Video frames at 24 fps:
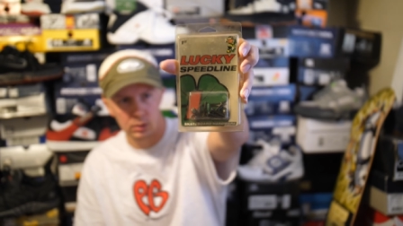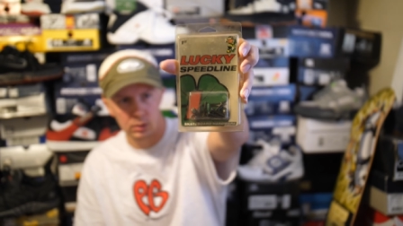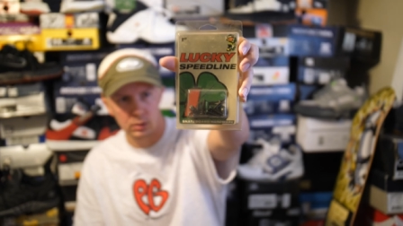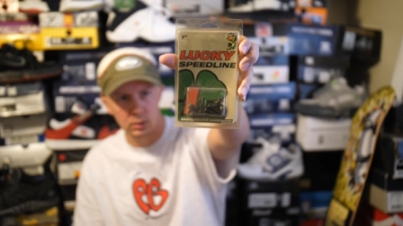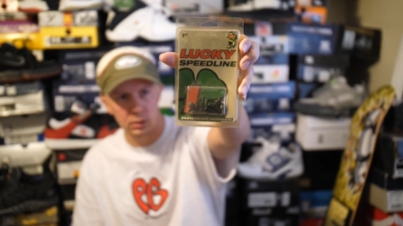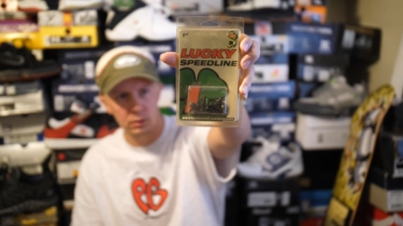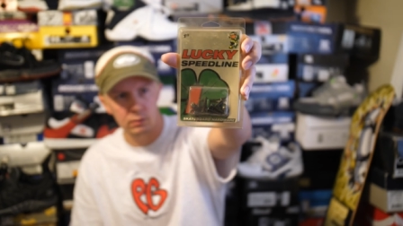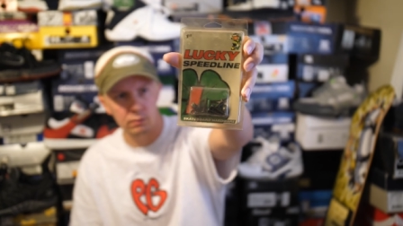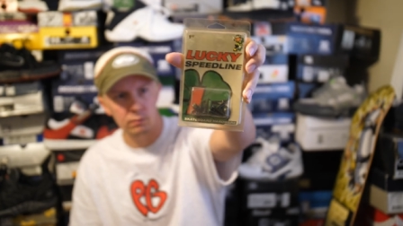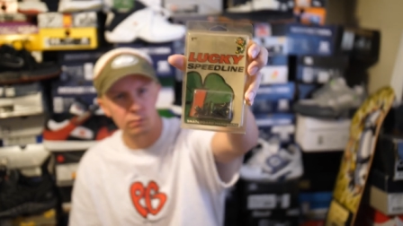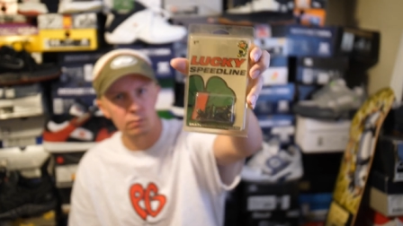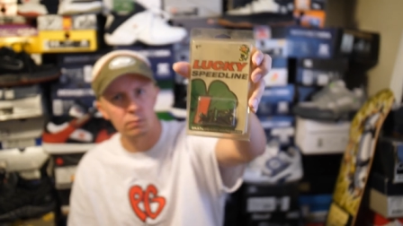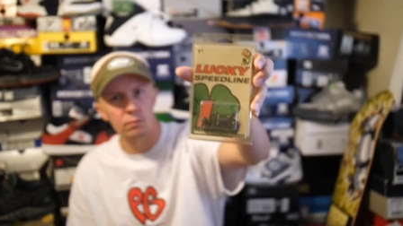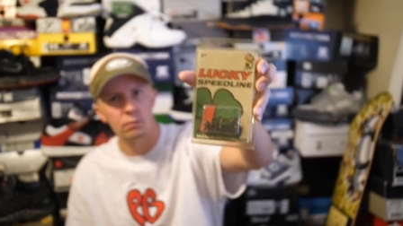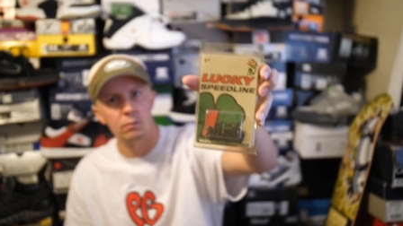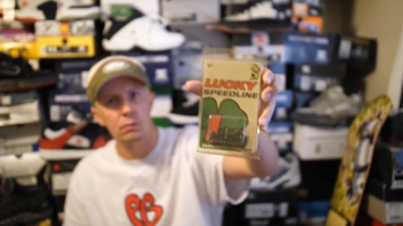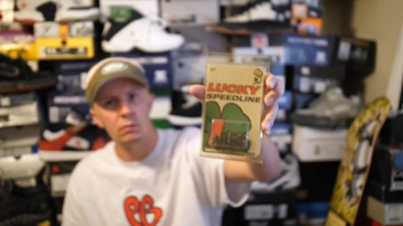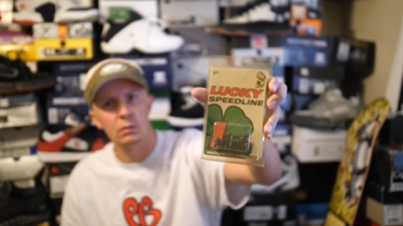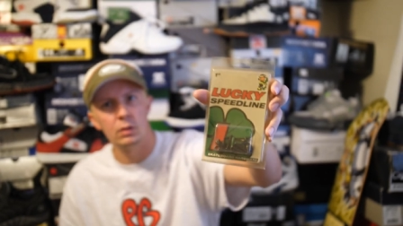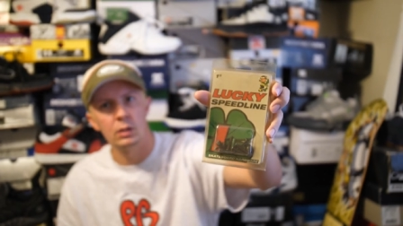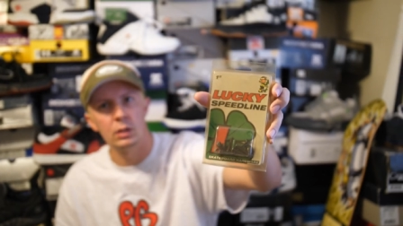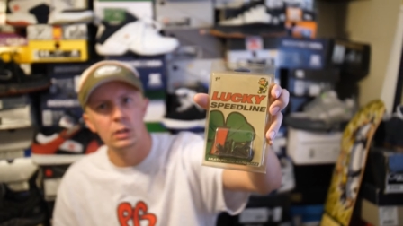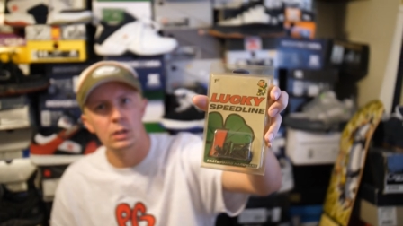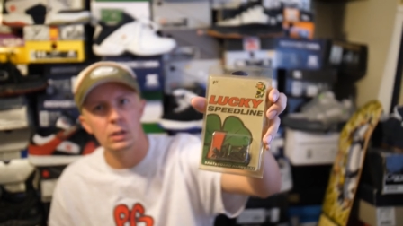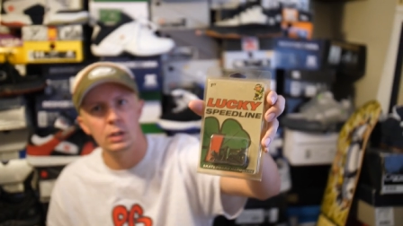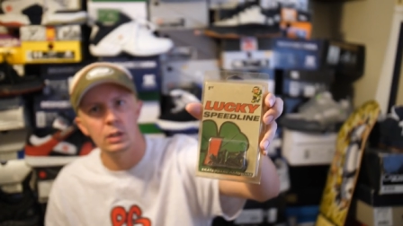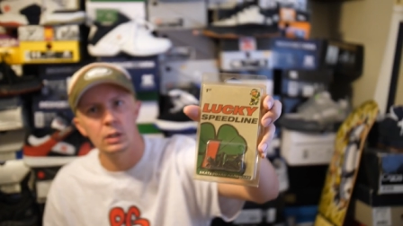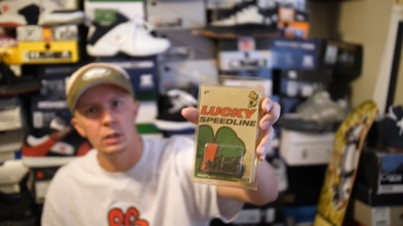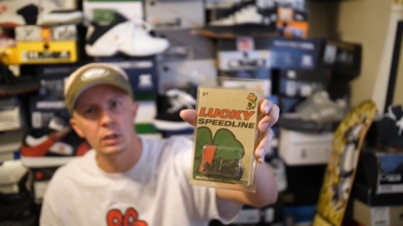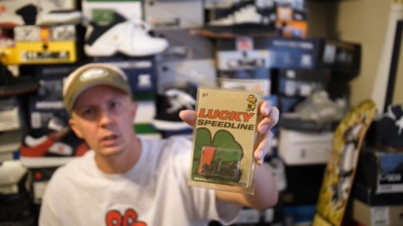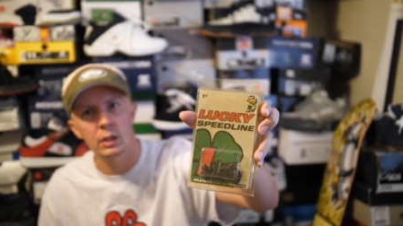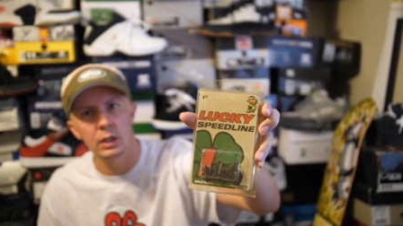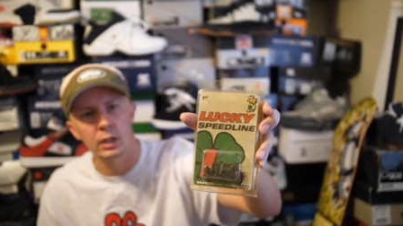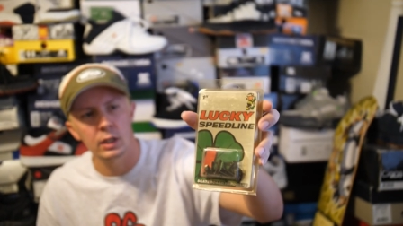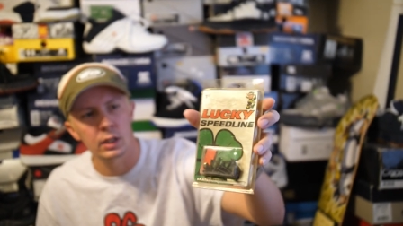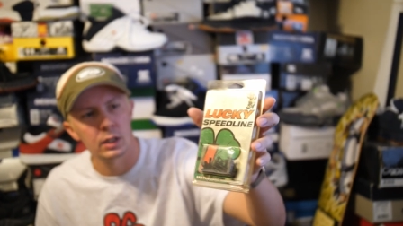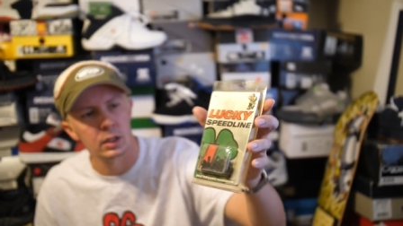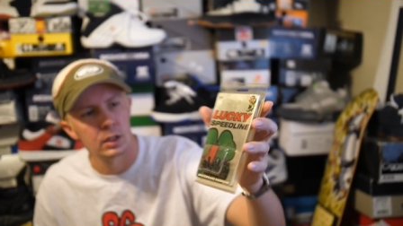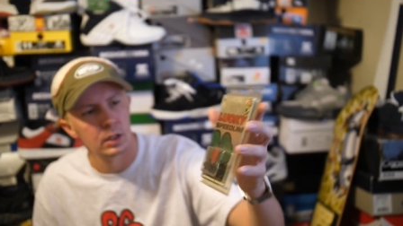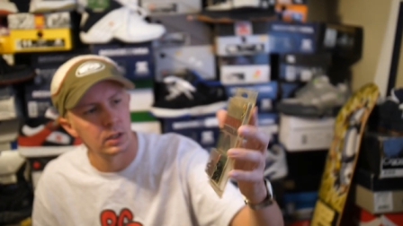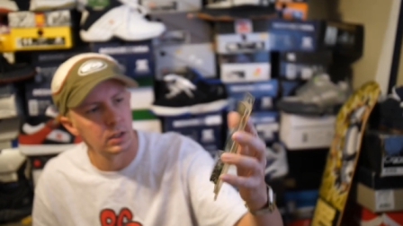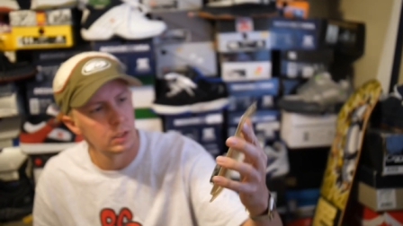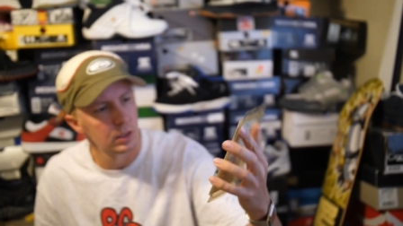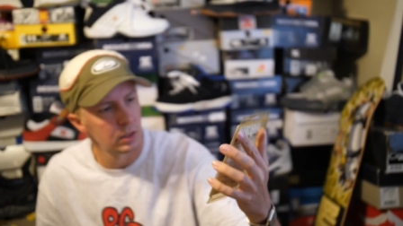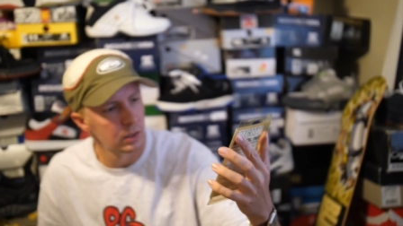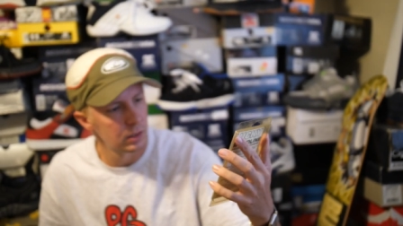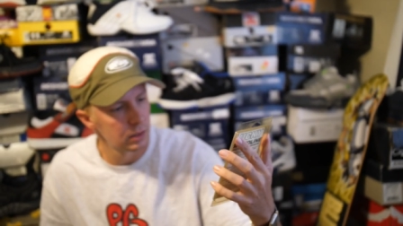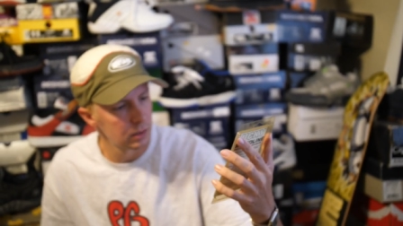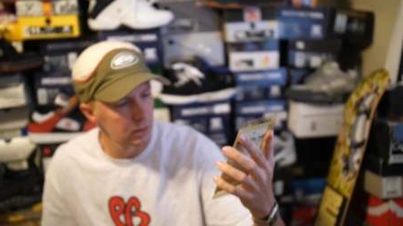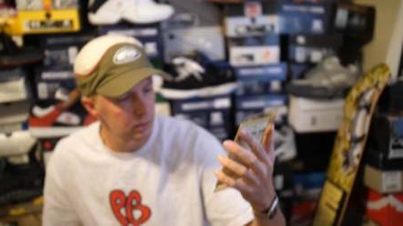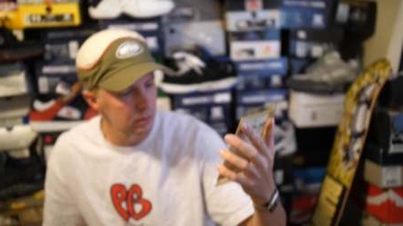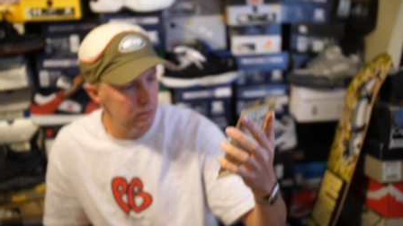This, oh shit! Okay, yeah, yeah, I remember these.